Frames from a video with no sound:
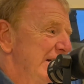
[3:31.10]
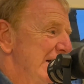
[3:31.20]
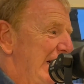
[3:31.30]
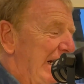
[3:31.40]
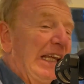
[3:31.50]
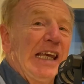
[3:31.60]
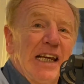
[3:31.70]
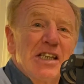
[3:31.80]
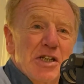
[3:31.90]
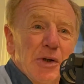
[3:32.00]

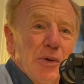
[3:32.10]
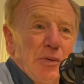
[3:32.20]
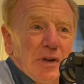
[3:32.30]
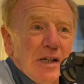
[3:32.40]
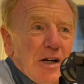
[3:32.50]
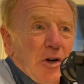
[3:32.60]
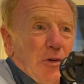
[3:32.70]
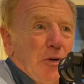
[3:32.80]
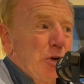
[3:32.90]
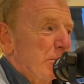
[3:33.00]
league to
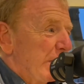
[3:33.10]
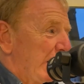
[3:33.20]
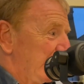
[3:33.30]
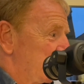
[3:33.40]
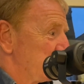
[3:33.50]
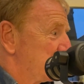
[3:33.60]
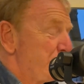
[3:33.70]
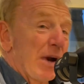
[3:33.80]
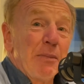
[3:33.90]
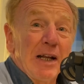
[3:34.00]
ultimately the
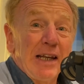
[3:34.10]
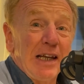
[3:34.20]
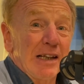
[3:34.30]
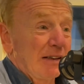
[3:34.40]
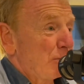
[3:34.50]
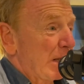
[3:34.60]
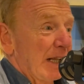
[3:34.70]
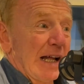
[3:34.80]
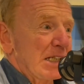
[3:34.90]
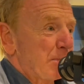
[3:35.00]
Premier League, whether
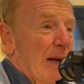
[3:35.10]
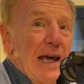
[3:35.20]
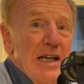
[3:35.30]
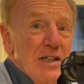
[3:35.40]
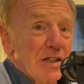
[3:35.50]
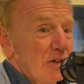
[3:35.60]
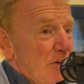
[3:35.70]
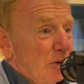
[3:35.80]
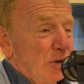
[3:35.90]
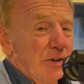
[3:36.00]
that's players
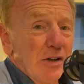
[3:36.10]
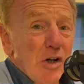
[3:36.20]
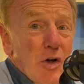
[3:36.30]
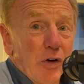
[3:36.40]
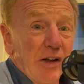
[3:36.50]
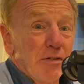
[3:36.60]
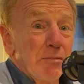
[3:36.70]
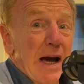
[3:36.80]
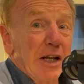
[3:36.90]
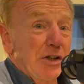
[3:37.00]
or even
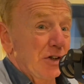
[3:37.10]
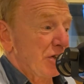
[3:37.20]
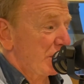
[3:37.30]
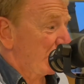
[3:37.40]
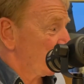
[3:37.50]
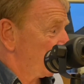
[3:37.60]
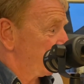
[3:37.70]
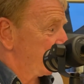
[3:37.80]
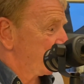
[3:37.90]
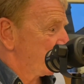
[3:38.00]
managers.
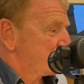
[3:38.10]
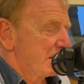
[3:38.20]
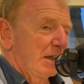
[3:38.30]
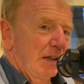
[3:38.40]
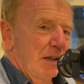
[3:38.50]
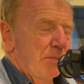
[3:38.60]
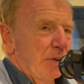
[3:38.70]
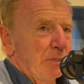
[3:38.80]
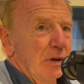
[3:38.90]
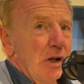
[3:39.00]
It's
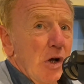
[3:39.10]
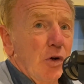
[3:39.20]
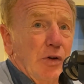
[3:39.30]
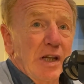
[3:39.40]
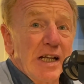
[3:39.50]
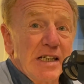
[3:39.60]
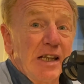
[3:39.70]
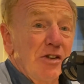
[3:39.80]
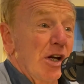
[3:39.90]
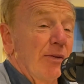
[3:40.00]
people cut their
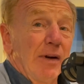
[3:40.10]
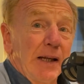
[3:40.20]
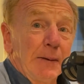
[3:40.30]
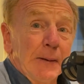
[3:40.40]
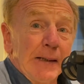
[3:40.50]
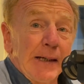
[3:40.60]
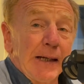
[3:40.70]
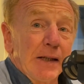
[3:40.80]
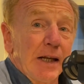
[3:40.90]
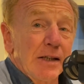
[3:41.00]
teeth generally
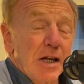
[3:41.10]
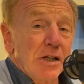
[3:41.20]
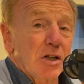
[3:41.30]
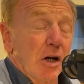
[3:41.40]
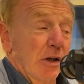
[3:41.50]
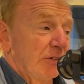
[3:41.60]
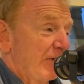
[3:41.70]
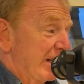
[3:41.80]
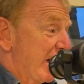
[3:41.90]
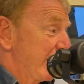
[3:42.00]
in Scotland.
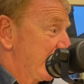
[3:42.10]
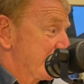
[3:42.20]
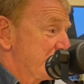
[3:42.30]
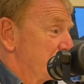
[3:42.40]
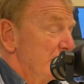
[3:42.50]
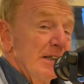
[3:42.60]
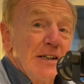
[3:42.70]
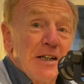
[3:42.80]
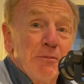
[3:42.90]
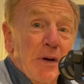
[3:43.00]
Van Dijk had to
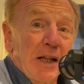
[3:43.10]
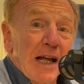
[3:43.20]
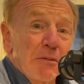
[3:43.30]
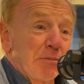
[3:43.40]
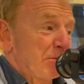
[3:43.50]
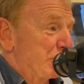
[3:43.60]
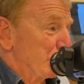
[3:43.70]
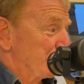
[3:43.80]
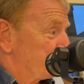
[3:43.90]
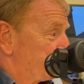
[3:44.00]
make that
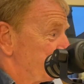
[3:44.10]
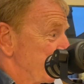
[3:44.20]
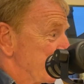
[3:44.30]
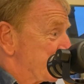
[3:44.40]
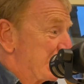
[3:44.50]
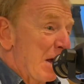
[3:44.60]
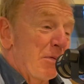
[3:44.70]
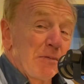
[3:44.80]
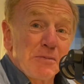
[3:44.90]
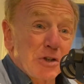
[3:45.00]
sort of
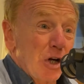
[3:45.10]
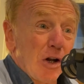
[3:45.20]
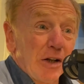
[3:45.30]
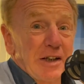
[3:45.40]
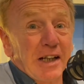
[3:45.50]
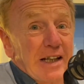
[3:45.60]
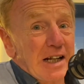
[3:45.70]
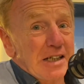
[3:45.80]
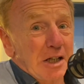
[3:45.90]
step, Scotland, and then